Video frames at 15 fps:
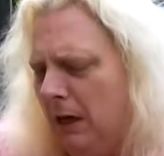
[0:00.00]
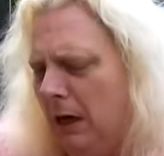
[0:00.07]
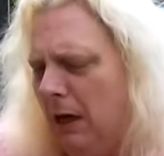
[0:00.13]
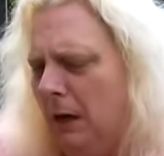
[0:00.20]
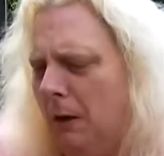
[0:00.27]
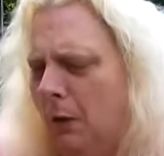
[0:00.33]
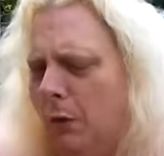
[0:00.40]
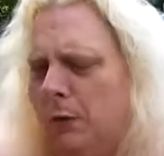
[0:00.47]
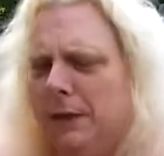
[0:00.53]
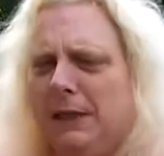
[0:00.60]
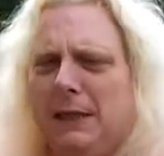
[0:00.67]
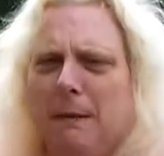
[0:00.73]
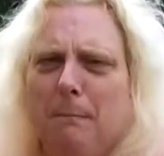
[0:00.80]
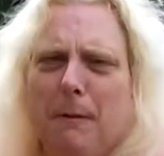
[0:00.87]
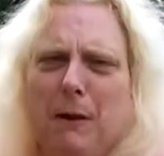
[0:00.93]
only
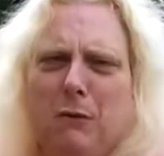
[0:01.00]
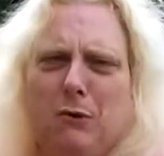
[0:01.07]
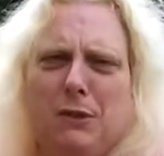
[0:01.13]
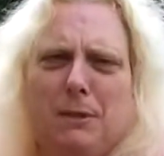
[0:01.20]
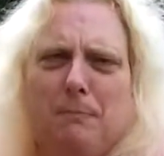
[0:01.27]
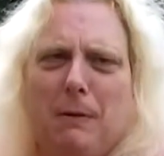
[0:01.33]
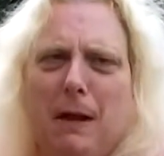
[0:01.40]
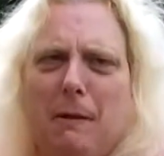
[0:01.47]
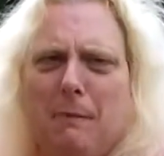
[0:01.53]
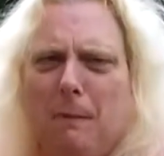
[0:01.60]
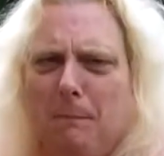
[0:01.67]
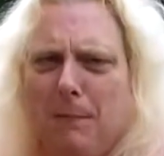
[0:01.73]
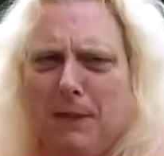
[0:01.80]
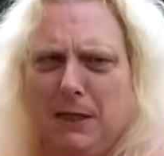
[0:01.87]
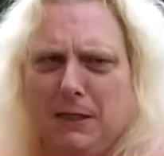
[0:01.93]
compounds the
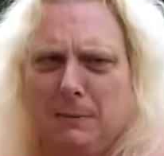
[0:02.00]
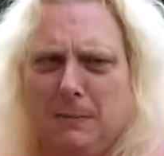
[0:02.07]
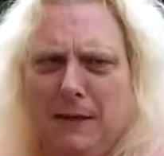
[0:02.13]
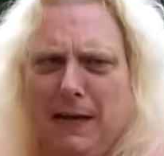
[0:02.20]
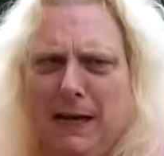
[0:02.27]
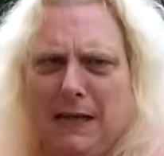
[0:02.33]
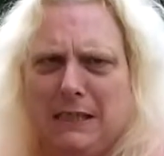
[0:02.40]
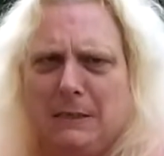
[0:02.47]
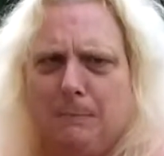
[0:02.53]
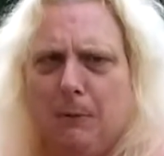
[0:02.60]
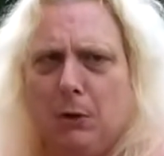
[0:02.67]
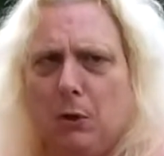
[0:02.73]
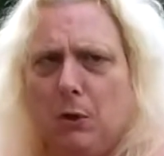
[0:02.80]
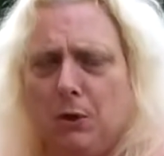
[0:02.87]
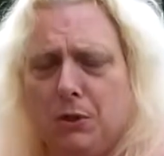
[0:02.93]
problem because of my
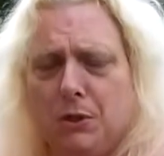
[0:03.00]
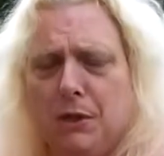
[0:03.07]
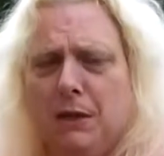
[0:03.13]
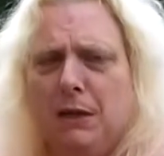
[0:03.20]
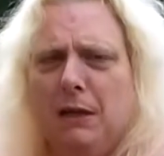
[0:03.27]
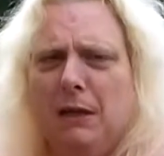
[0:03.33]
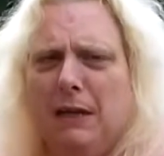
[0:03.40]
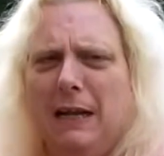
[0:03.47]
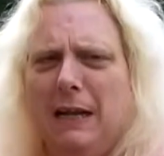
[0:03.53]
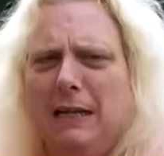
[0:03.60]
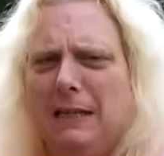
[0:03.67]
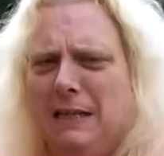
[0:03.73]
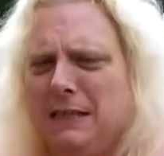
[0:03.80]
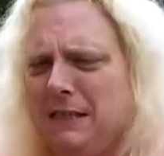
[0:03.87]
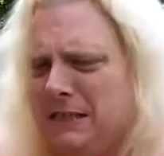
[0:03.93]
Asperger's.
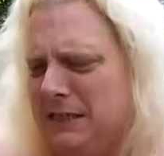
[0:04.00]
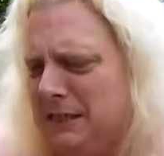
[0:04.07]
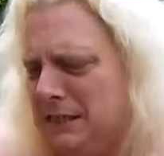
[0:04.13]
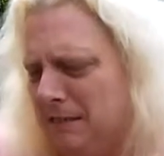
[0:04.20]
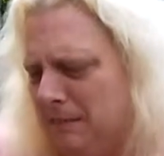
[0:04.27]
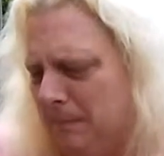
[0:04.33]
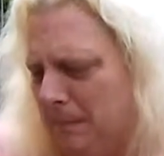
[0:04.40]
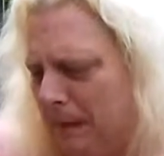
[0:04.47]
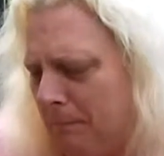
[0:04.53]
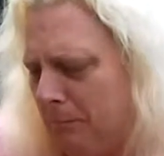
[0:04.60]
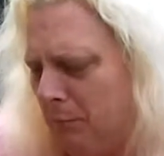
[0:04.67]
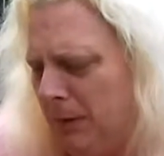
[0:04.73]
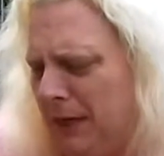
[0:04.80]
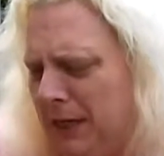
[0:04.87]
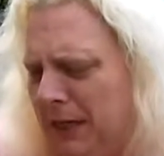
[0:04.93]
That is my
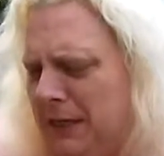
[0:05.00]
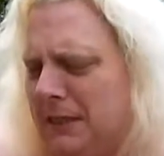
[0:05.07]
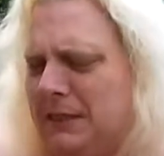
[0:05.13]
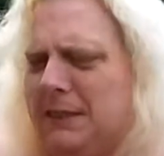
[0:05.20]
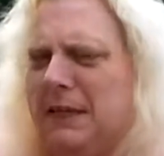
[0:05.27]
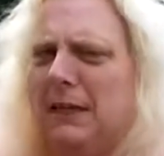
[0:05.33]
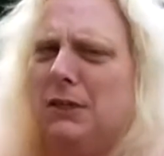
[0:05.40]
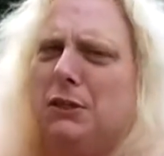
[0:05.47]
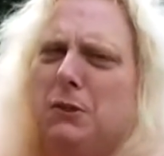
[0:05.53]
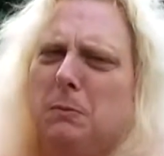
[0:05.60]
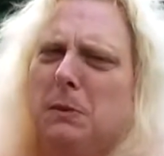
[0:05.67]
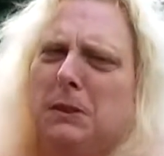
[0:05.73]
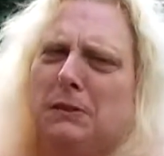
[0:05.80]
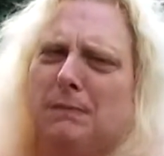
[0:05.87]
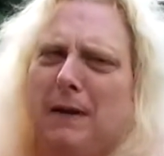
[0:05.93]
brain is getting too
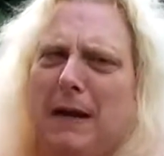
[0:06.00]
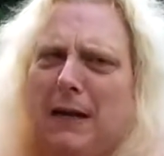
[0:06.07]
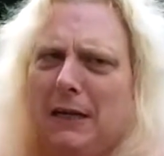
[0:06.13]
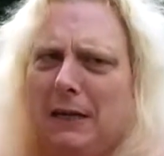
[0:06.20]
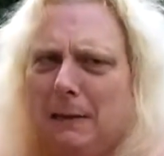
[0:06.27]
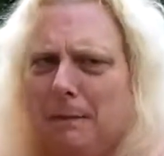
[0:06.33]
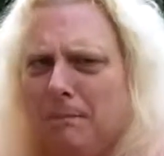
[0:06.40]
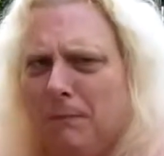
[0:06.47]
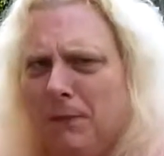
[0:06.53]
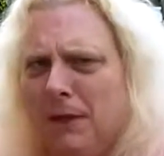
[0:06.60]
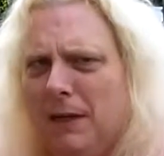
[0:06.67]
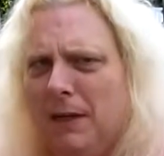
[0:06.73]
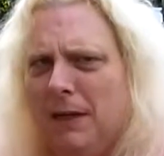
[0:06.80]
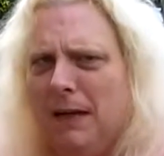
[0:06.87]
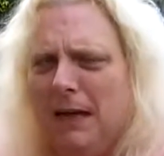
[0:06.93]
much volume,
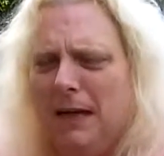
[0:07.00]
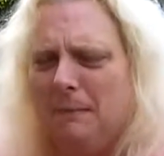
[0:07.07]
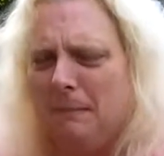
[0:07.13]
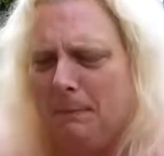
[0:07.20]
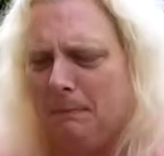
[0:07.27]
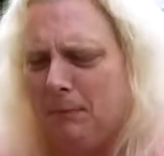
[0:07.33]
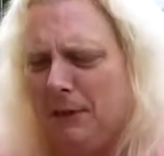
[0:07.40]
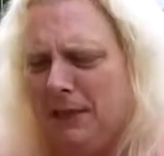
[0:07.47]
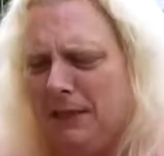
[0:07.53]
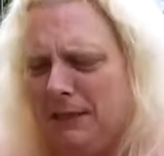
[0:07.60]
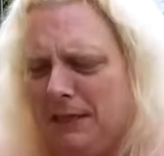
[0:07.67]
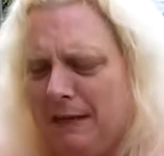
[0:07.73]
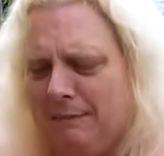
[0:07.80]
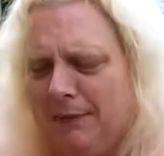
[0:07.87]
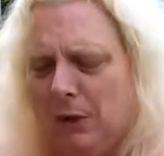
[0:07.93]
and my brain
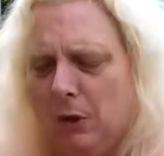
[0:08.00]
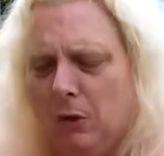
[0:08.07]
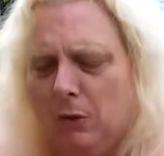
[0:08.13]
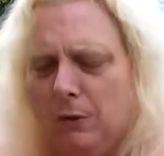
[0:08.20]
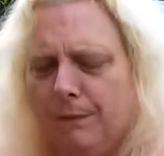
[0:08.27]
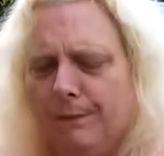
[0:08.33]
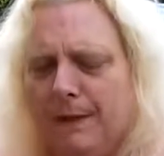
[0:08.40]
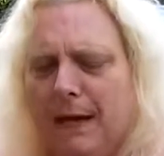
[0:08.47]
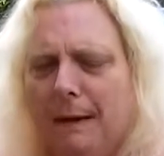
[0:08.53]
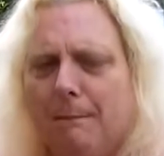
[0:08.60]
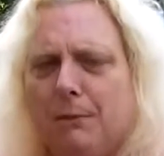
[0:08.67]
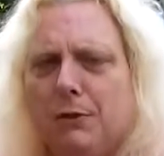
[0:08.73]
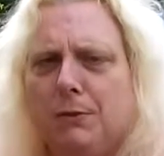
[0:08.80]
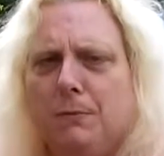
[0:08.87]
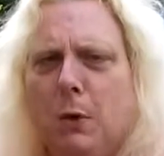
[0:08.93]
is having a hard enough time
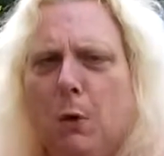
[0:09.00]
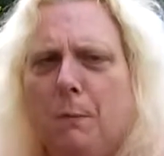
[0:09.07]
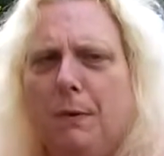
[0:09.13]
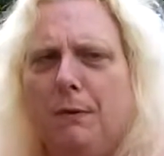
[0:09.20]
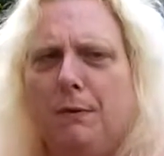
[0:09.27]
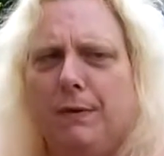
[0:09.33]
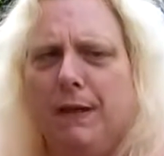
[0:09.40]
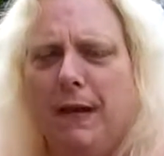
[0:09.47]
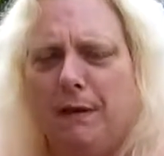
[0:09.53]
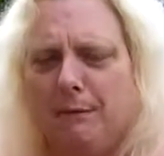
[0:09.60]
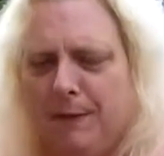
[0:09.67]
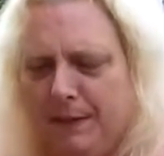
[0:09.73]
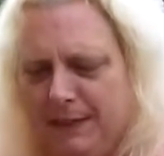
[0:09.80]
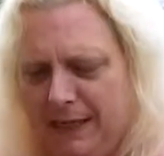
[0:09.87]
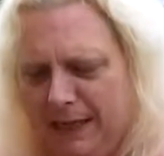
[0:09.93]
just coping with
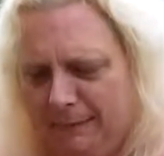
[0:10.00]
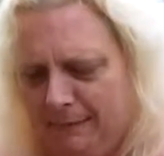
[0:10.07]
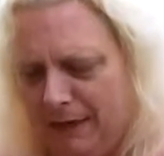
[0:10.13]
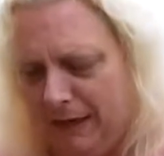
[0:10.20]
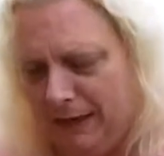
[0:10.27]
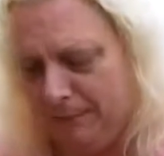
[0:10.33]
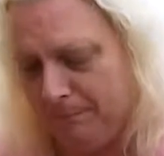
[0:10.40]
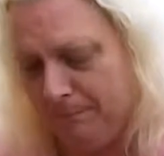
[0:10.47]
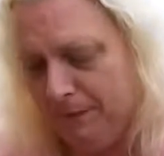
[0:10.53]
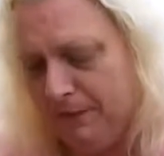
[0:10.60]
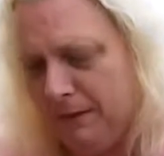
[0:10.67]
everyday volume.